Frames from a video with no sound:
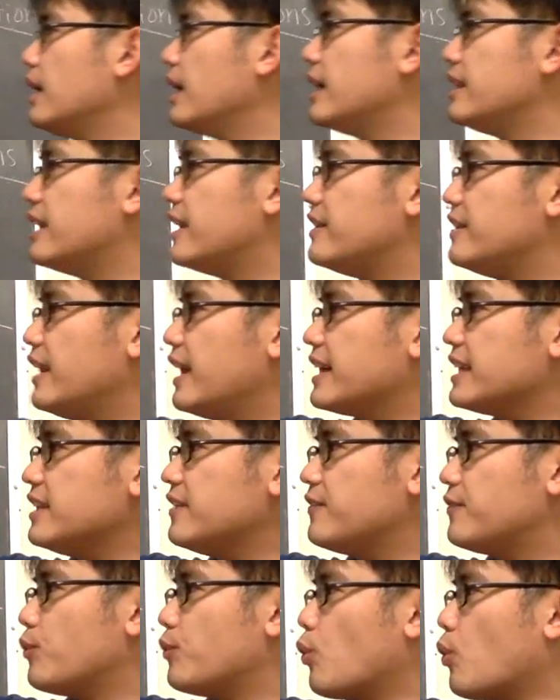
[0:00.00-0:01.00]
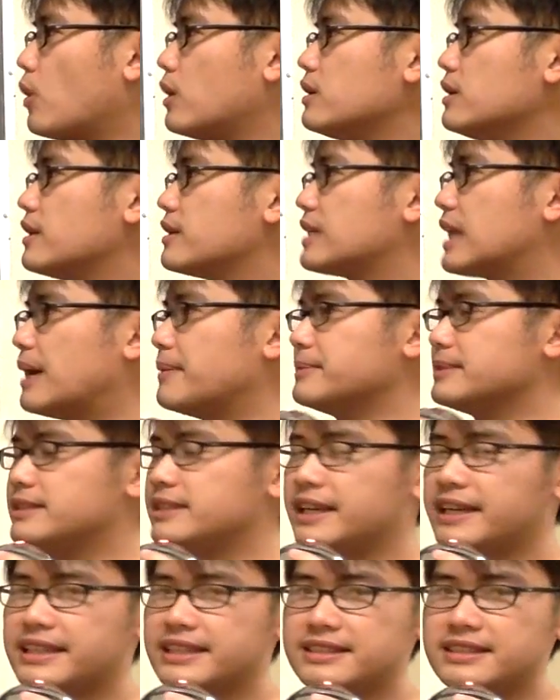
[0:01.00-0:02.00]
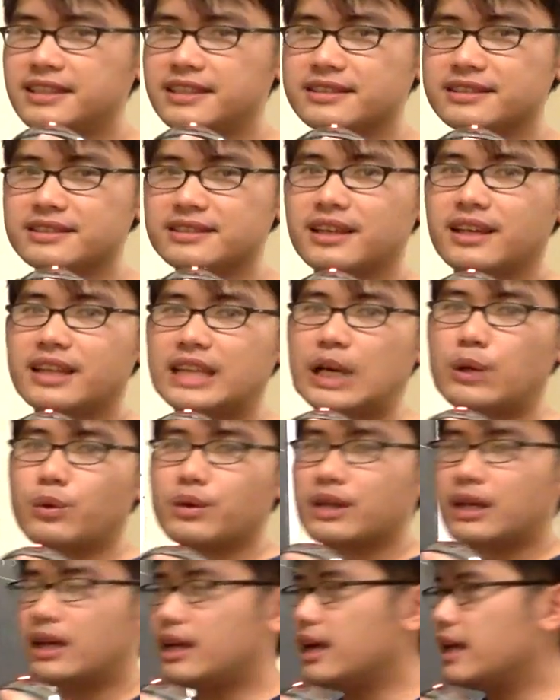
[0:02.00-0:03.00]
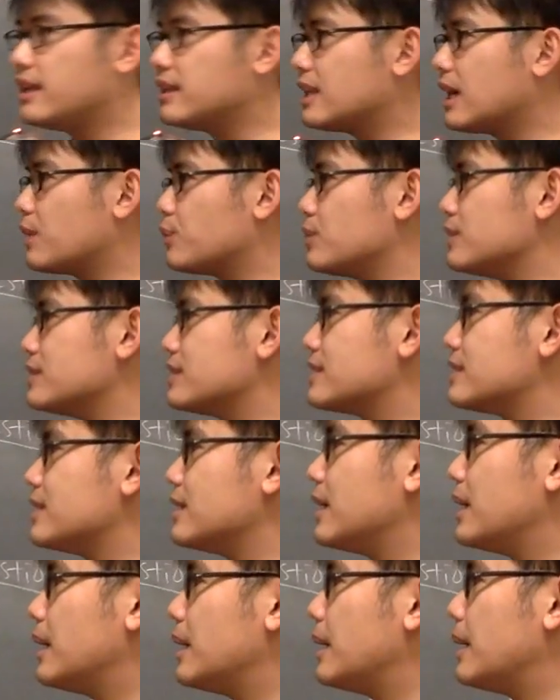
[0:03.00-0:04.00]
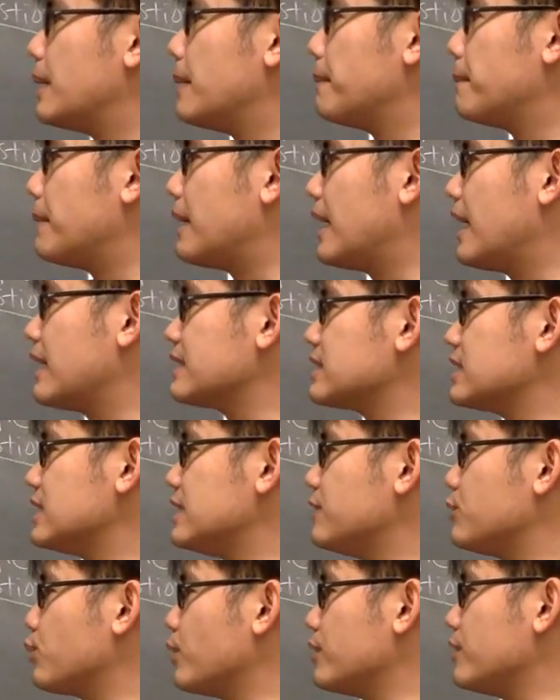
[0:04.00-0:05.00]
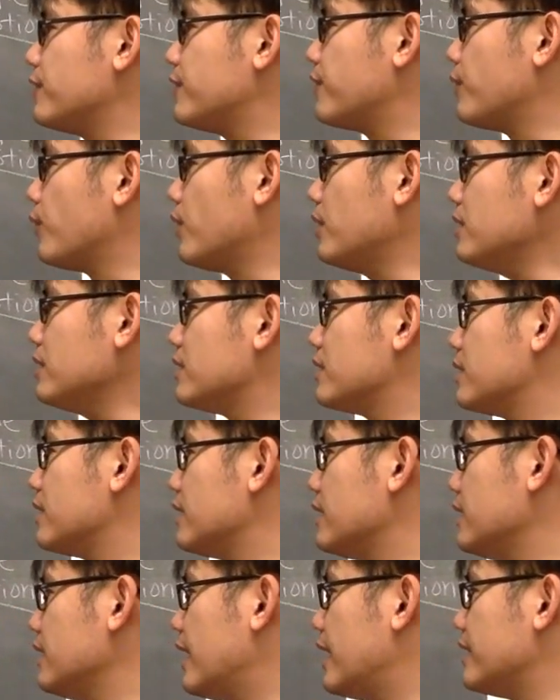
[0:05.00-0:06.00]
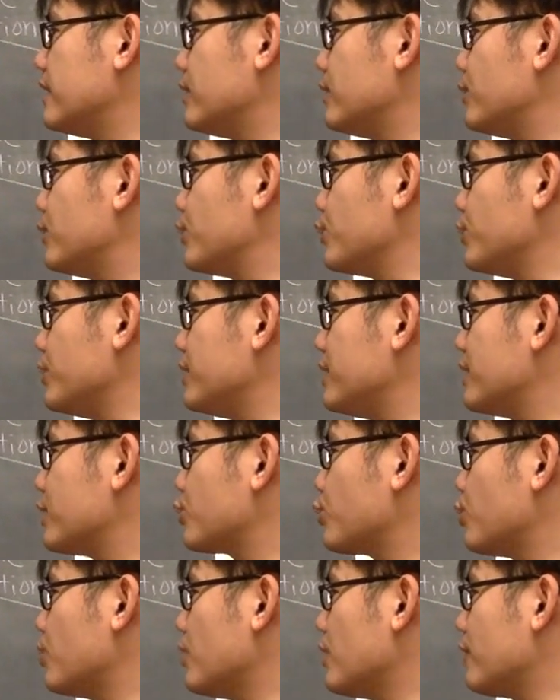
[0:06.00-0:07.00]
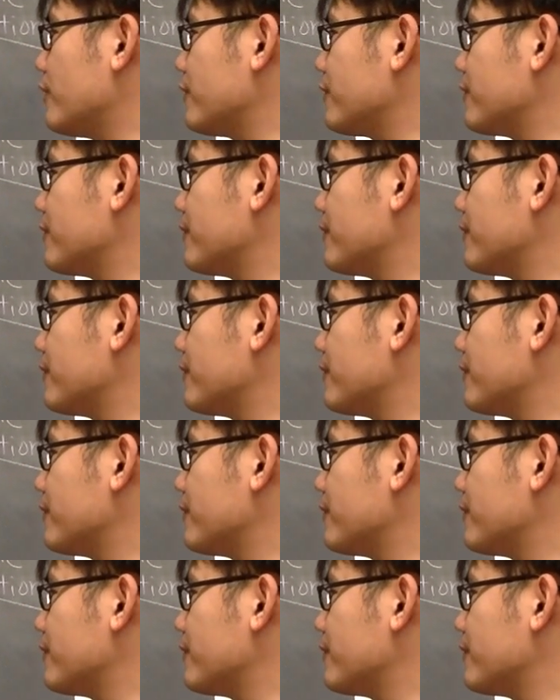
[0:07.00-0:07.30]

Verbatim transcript: and then negative 4 times negative 6. Now we'll end up with positive 24, and do we get 12?